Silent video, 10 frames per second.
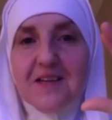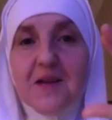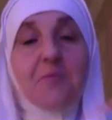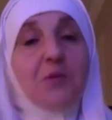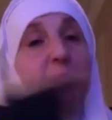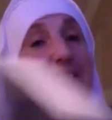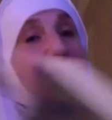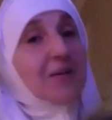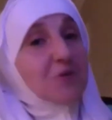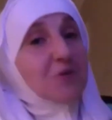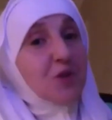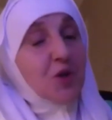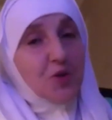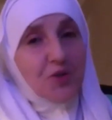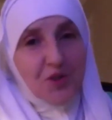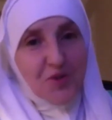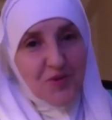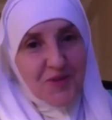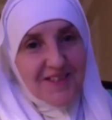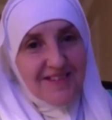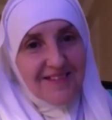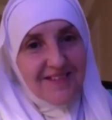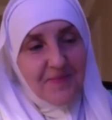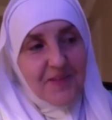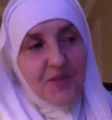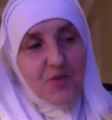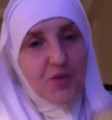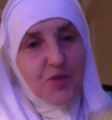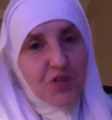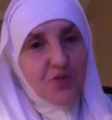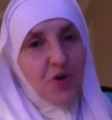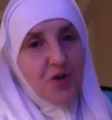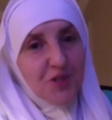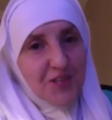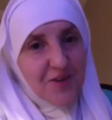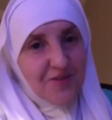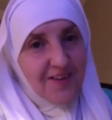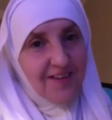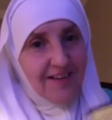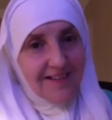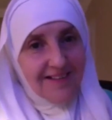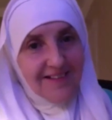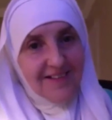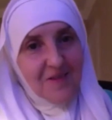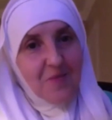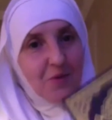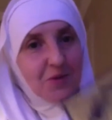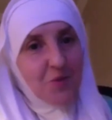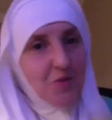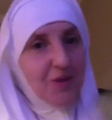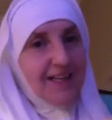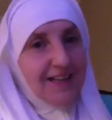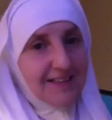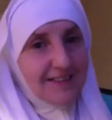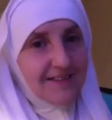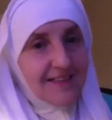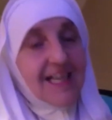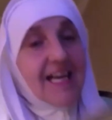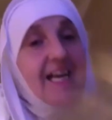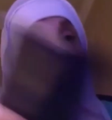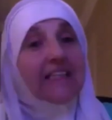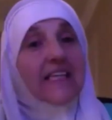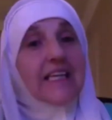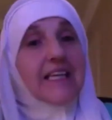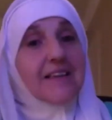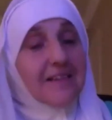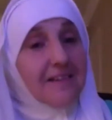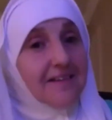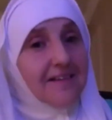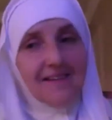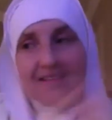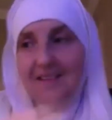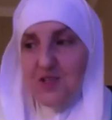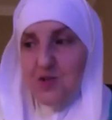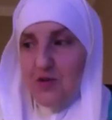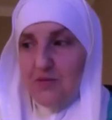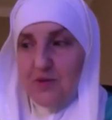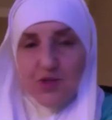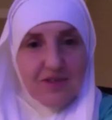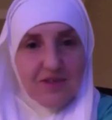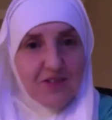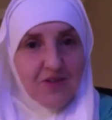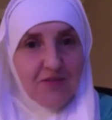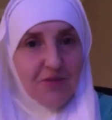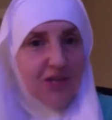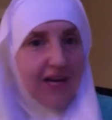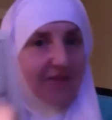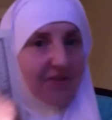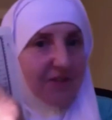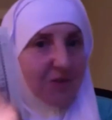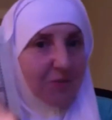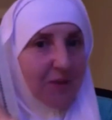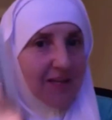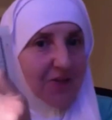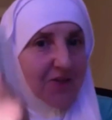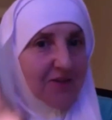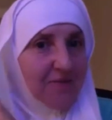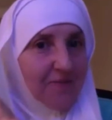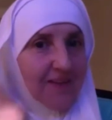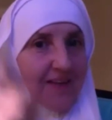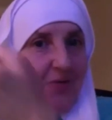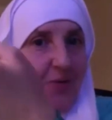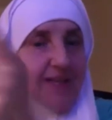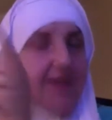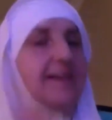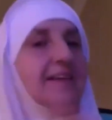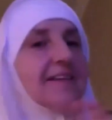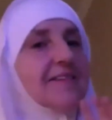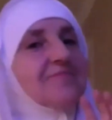But when it comes to the good news, to the generosity of Allah, what we will get, 18. It's almost half of this page in one ayah.